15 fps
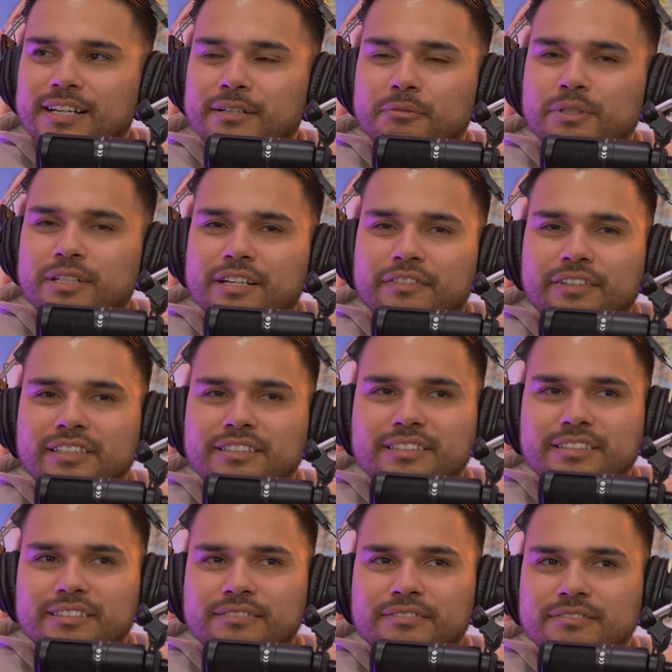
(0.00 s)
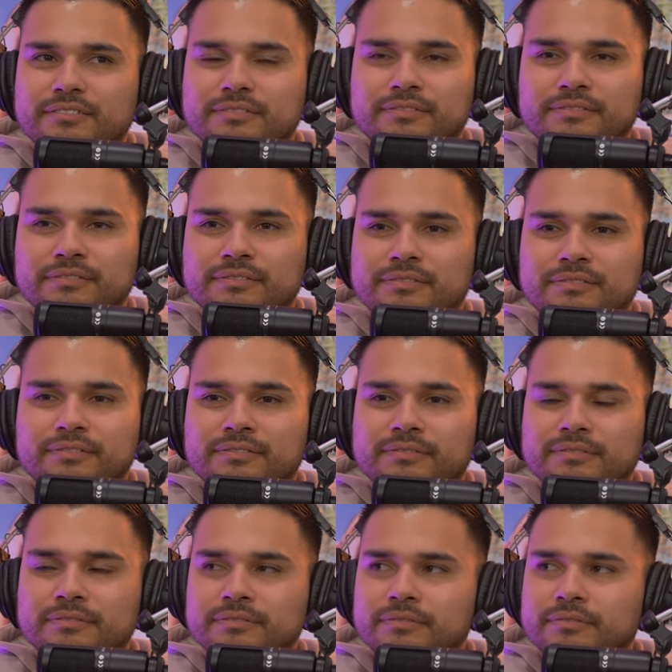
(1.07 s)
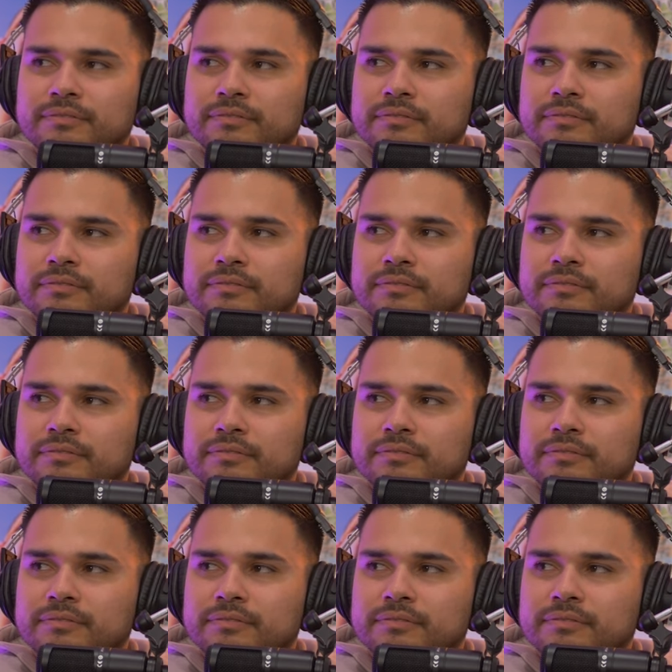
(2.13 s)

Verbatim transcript: I would not guessed that. I don't know,